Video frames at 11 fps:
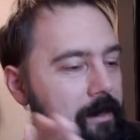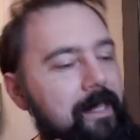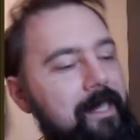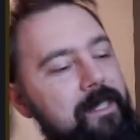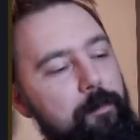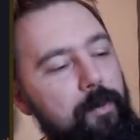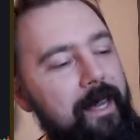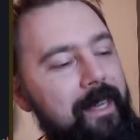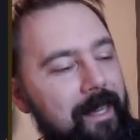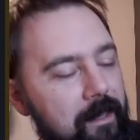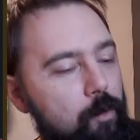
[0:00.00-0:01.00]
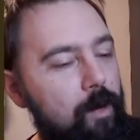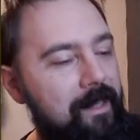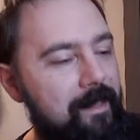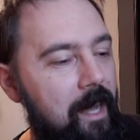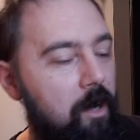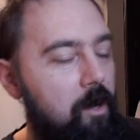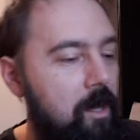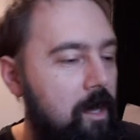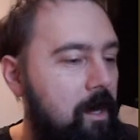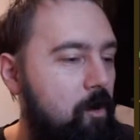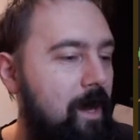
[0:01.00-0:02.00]
it's breaking it right now.
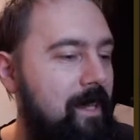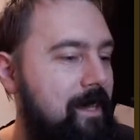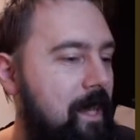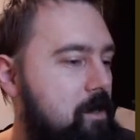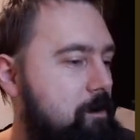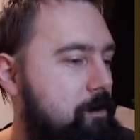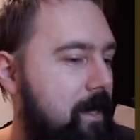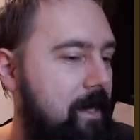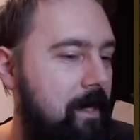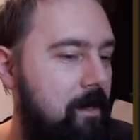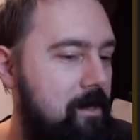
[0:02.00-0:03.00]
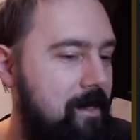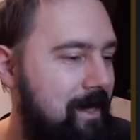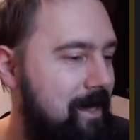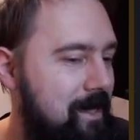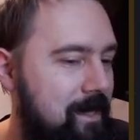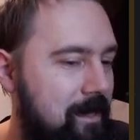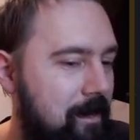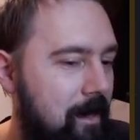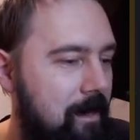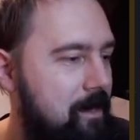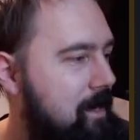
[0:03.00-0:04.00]
Right now it's breaking. You see this?
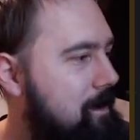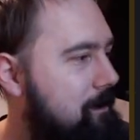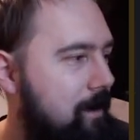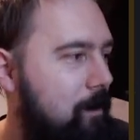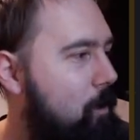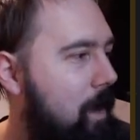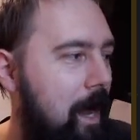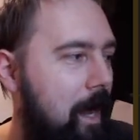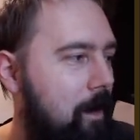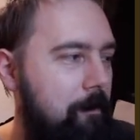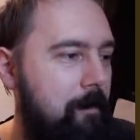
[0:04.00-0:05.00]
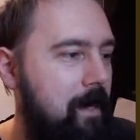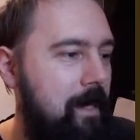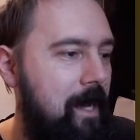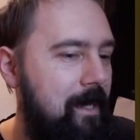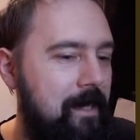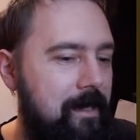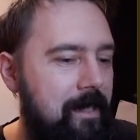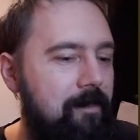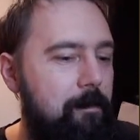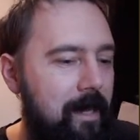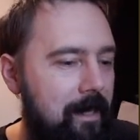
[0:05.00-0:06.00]
Just wow, man. I can't
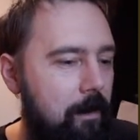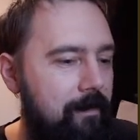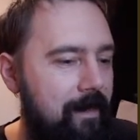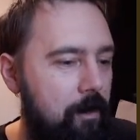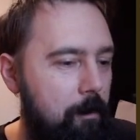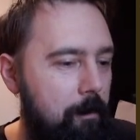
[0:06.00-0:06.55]
even make a video,